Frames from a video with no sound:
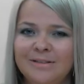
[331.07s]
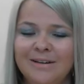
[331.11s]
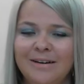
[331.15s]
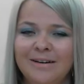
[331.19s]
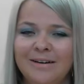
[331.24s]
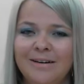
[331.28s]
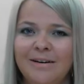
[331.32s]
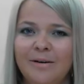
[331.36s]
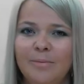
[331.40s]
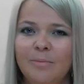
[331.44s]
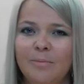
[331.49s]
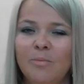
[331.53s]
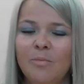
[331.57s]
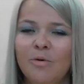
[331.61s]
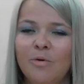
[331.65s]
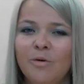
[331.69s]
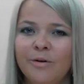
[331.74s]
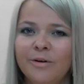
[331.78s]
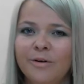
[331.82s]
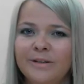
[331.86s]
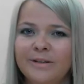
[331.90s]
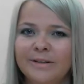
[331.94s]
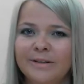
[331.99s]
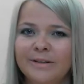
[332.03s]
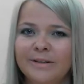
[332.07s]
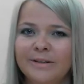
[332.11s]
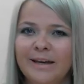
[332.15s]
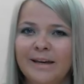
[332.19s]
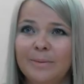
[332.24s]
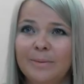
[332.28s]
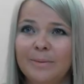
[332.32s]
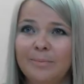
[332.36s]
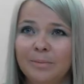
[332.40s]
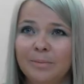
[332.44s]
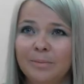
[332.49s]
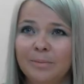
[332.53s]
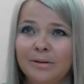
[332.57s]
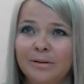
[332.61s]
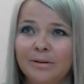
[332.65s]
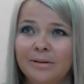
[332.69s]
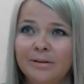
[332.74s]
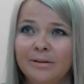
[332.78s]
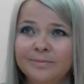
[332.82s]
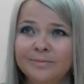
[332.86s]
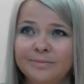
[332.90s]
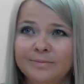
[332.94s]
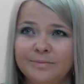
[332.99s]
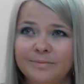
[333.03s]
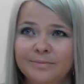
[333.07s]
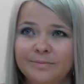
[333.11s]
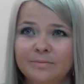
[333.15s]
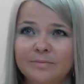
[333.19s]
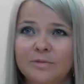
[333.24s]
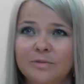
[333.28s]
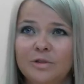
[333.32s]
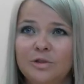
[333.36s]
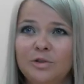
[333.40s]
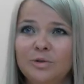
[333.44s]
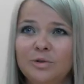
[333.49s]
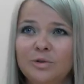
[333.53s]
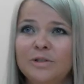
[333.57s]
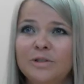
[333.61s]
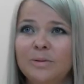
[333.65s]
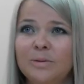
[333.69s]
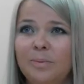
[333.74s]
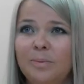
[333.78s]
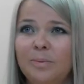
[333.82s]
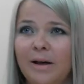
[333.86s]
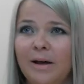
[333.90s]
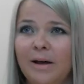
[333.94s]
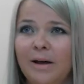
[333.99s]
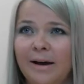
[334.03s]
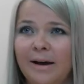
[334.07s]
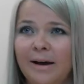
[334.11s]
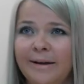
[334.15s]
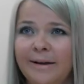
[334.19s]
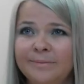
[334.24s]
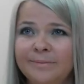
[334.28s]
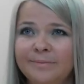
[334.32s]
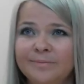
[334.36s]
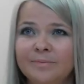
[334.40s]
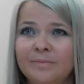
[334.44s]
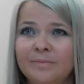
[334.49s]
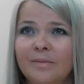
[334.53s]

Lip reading: are more than capable to supply